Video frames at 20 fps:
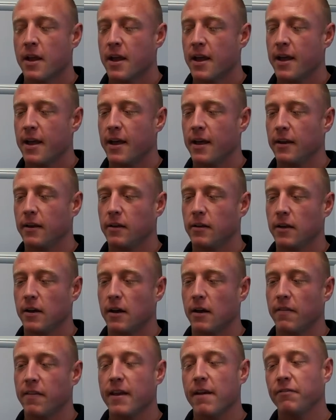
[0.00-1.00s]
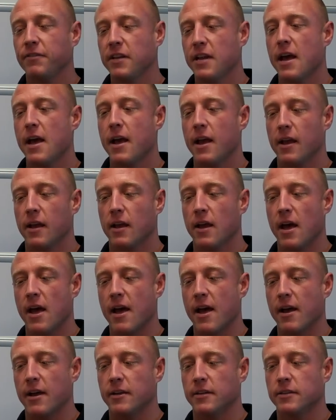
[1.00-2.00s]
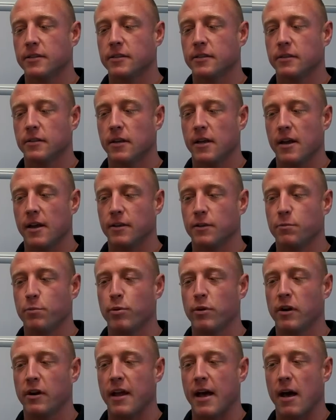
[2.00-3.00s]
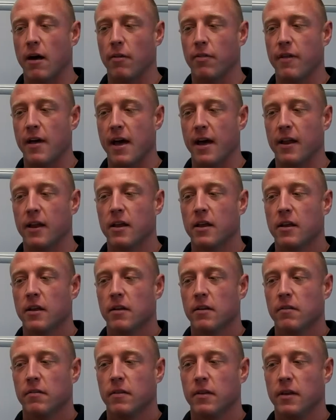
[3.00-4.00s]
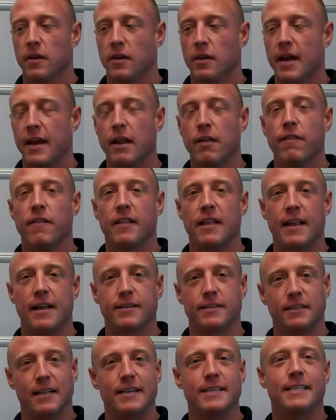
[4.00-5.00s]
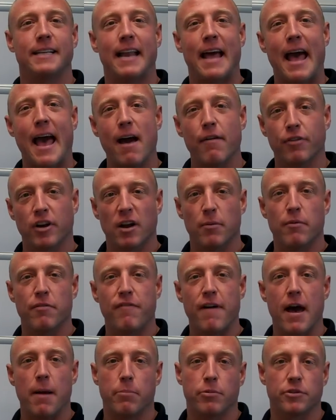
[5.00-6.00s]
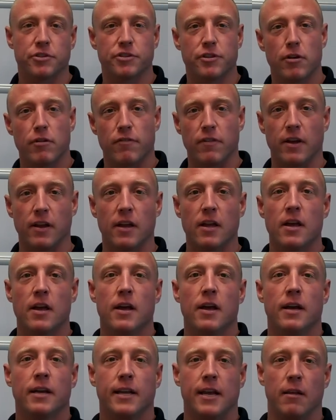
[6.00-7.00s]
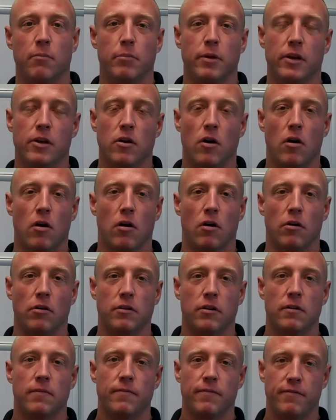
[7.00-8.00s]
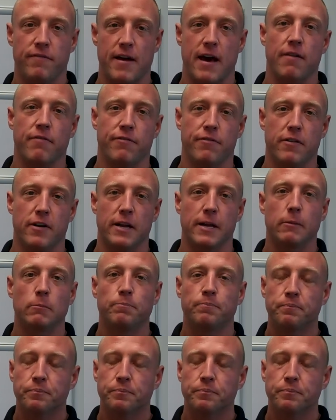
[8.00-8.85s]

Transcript: And the FDA has put it out that anything that has less than a half gram of fat per serving can be called fat-free.